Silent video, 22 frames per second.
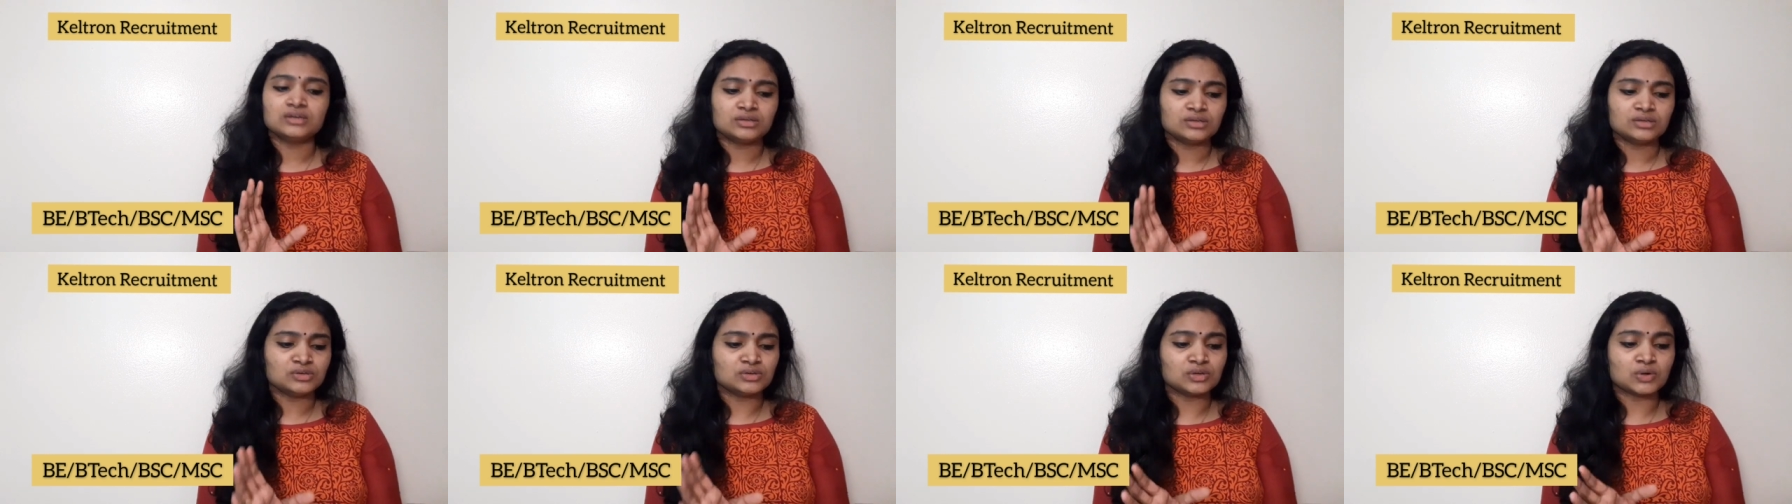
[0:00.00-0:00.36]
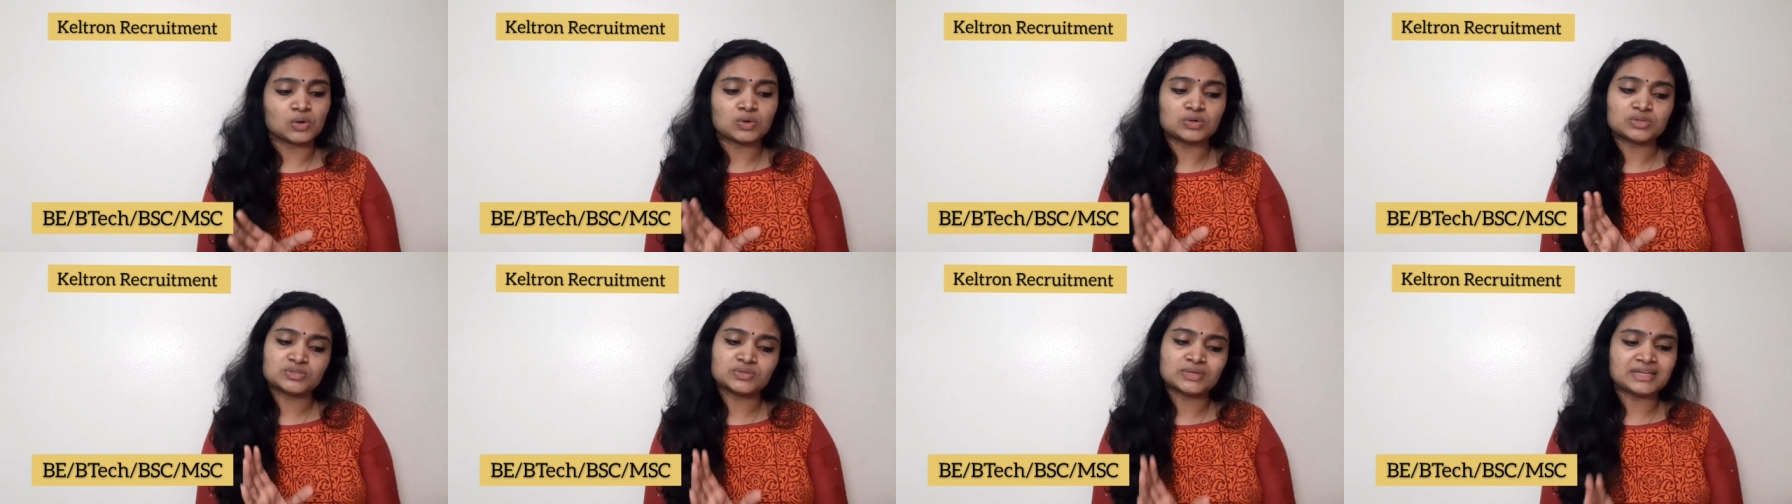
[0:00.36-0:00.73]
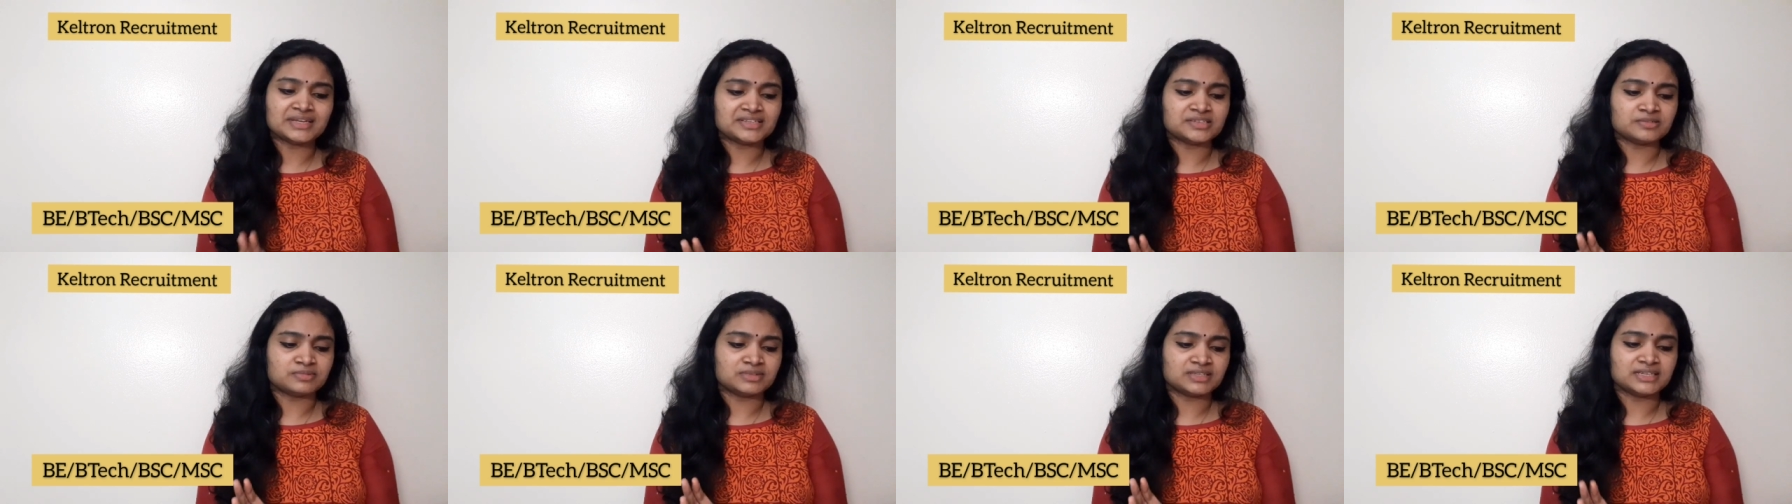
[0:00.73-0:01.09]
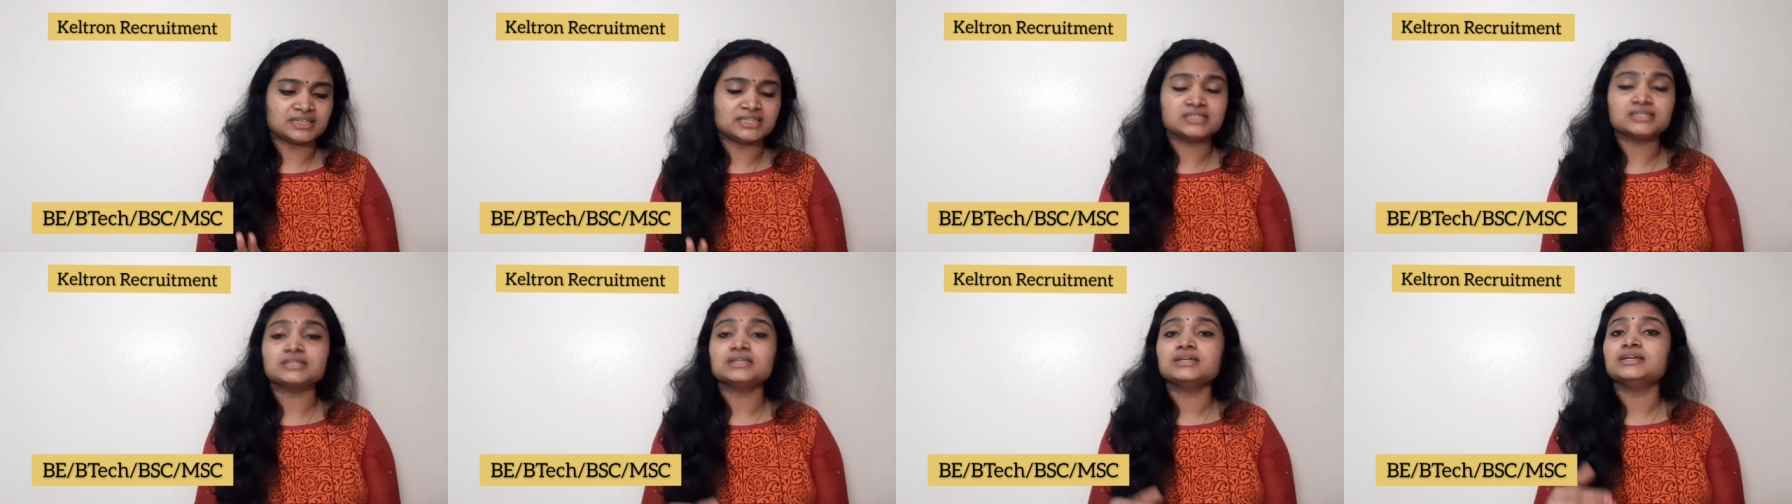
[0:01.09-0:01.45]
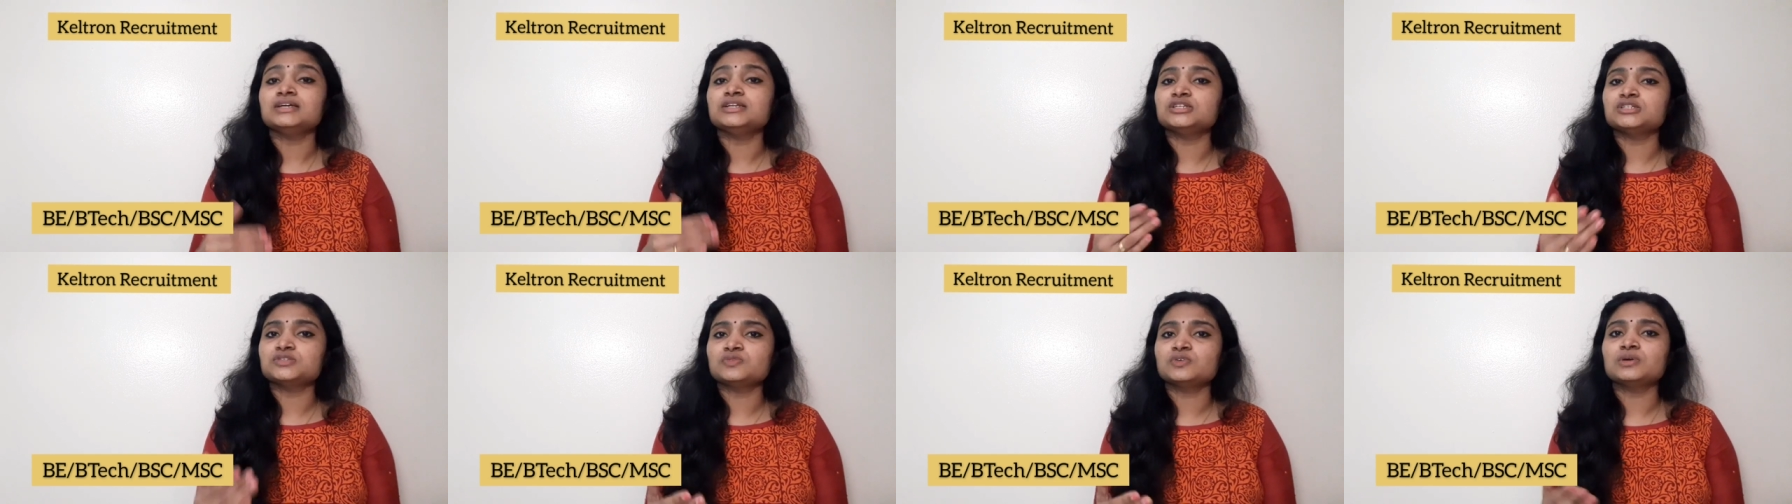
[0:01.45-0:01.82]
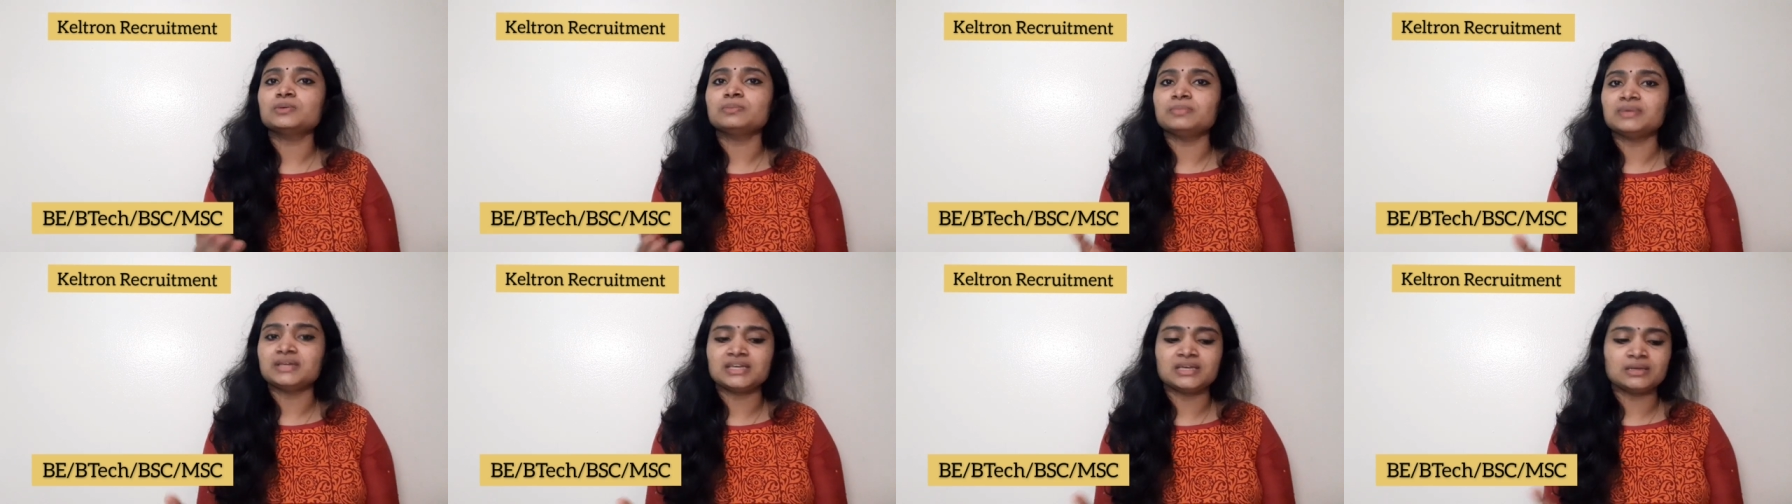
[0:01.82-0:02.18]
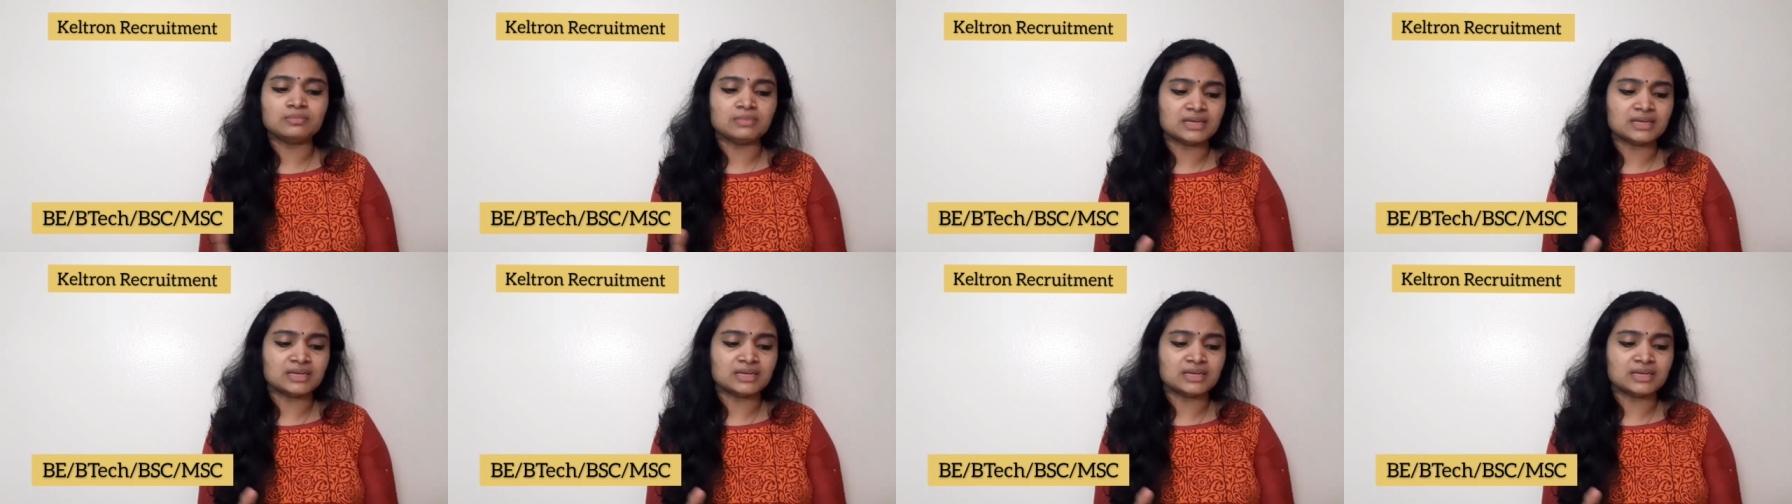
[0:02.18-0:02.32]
you are also eligible that is it is for BE,